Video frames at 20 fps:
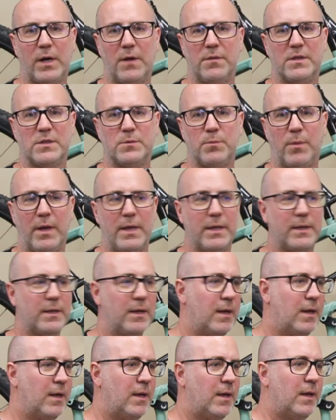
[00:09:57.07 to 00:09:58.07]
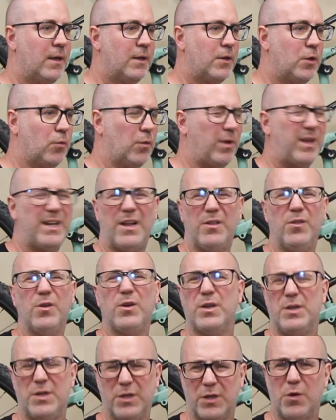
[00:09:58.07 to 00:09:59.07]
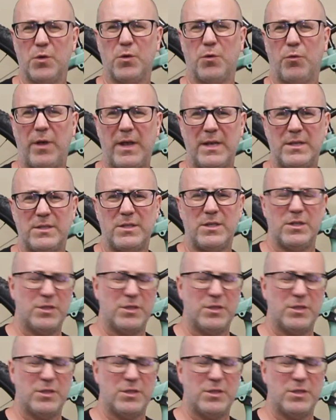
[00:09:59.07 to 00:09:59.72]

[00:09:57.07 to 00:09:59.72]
on this bike, you're really not looking to go crazy.